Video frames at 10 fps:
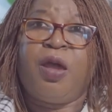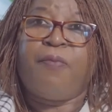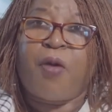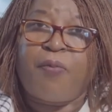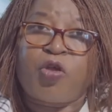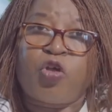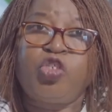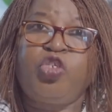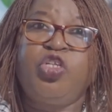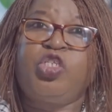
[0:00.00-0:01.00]
But
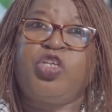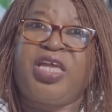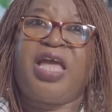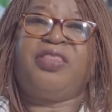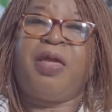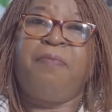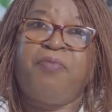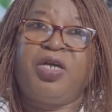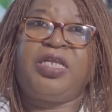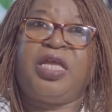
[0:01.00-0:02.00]
because you need to get their
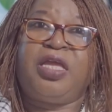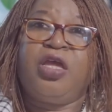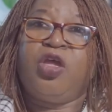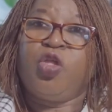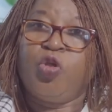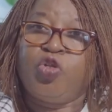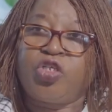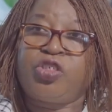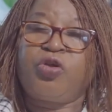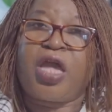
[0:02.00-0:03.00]
money, you
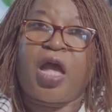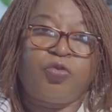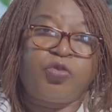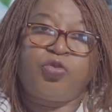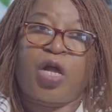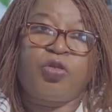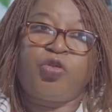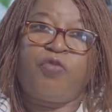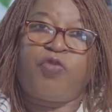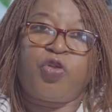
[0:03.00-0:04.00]
just say, okay, I'll
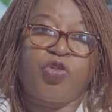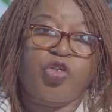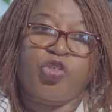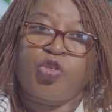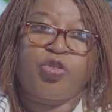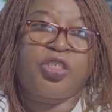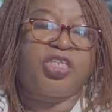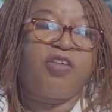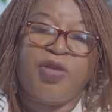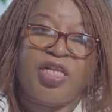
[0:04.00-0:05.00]
do it for you. Just do this.
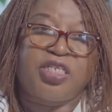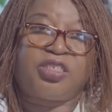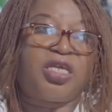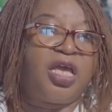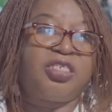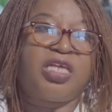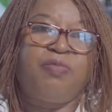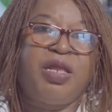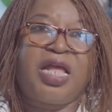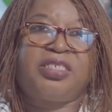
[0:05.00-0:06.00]
Give me this.
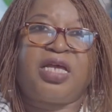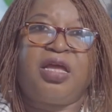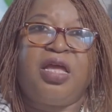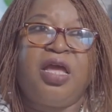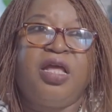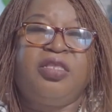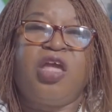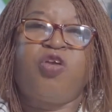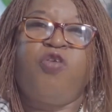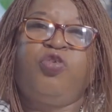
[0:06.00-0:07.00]
Send me a letter.
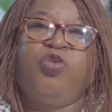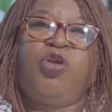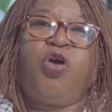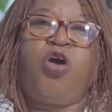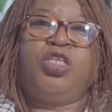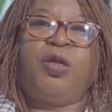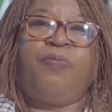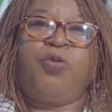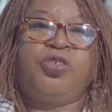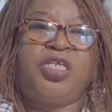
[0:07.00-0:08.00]
They go through all the
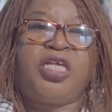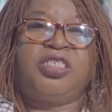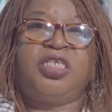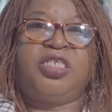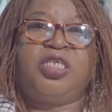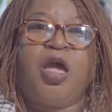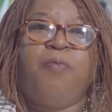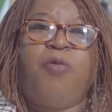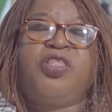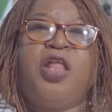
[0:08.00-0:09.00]
processes,
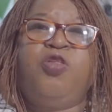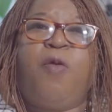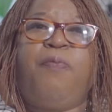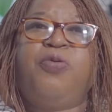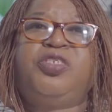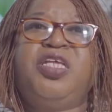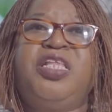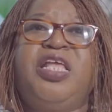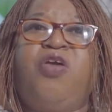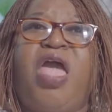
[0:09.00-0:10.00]
but they're not
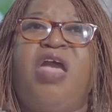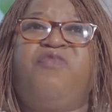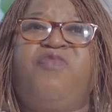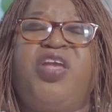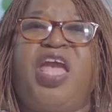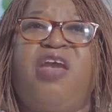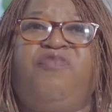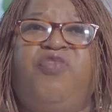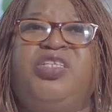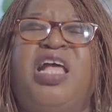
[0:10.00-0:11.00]
putting in every
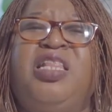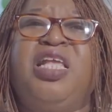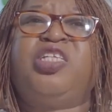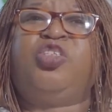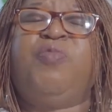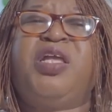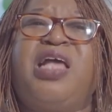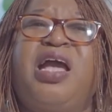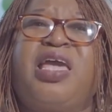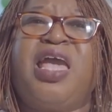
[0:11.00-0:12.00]
effort that needs to make
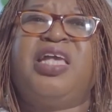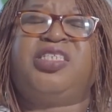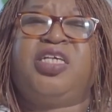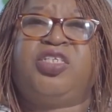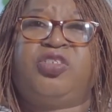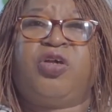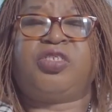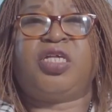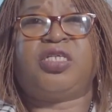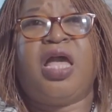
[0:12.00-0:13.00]
that case a
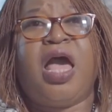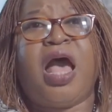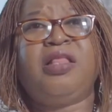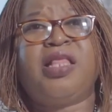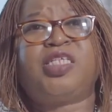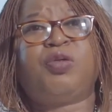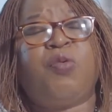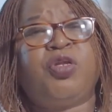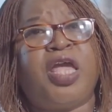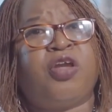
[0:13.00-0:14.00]
success. And that's why I
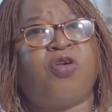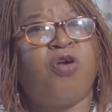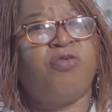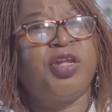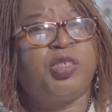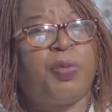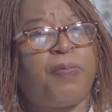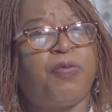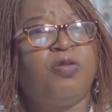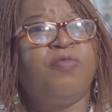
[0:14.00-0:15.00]
want to encourage
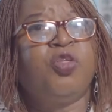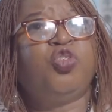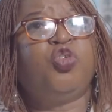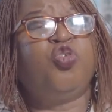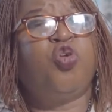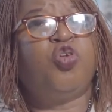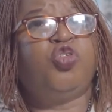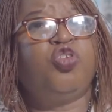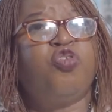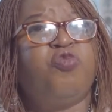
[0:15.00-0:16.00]
people to go
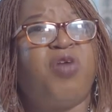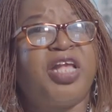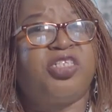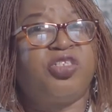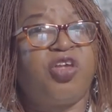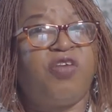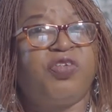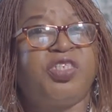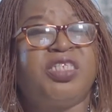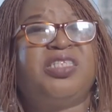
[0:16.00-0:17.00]
to the right
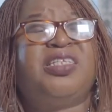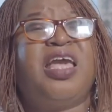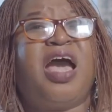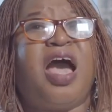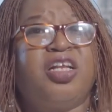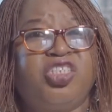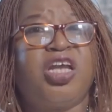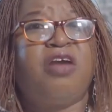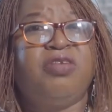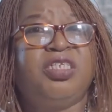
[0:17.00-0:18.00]
services. There are
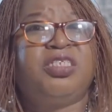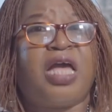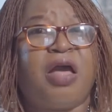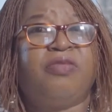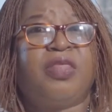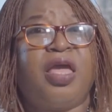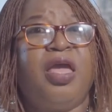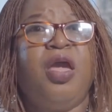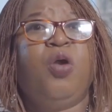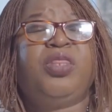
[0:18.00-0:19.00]
charities out
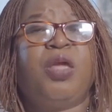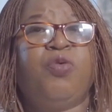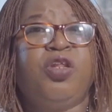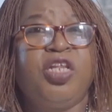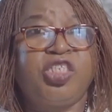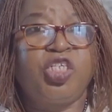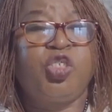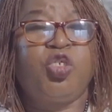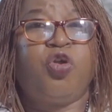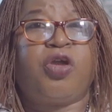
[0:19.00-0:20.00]
there. They will listen
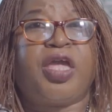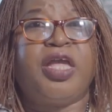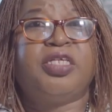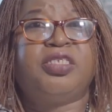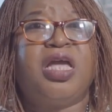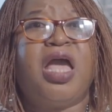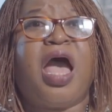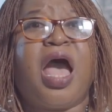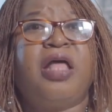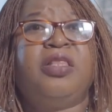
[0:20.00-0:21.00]
to your case
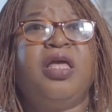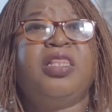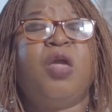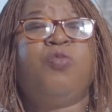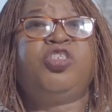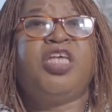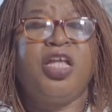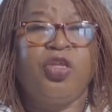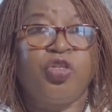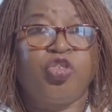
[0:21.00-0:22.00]
and they will
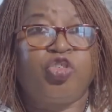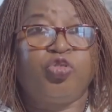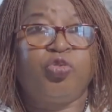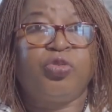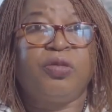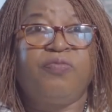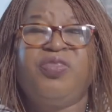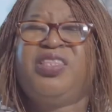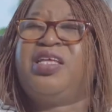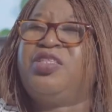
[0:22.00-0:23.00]
tell you the truth.
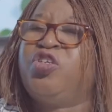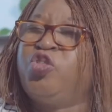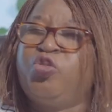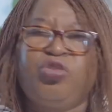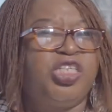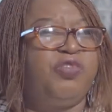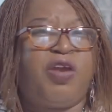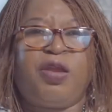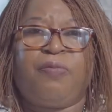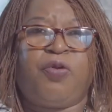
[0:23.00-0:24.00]
The truth is
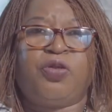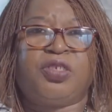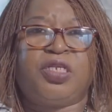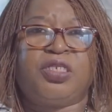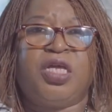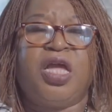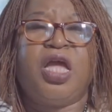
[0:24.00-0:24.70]
very important.